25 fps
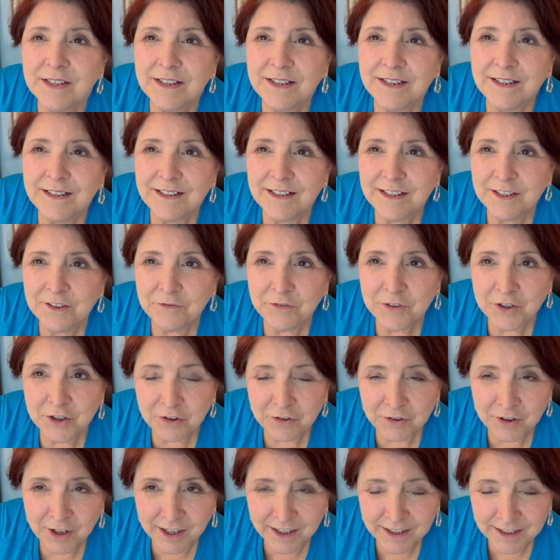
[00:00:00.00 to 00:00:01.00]
if you're
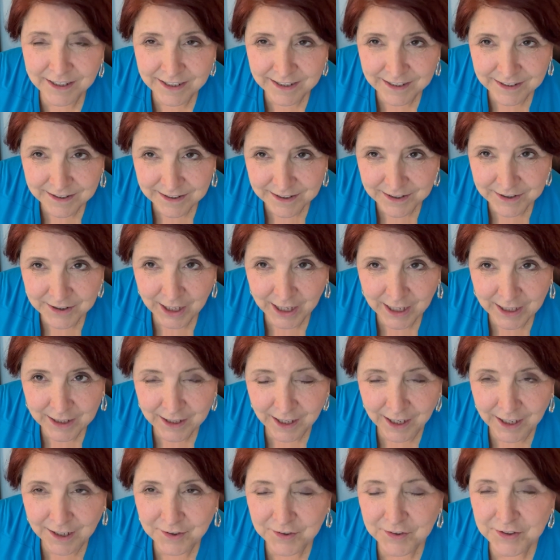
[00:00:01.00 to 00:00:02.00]
not into that
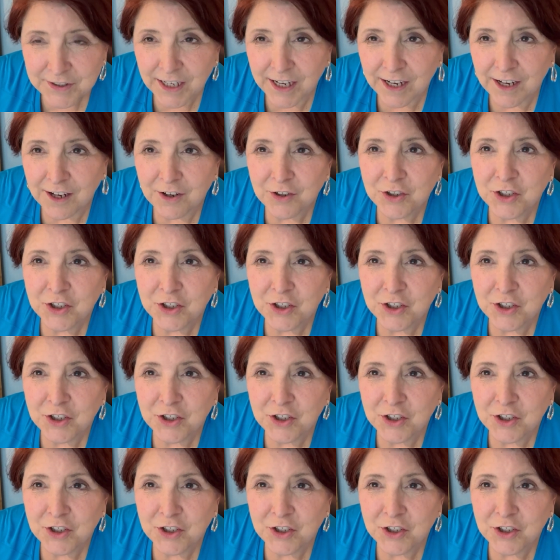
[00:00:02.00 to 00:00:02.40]
lifestyle,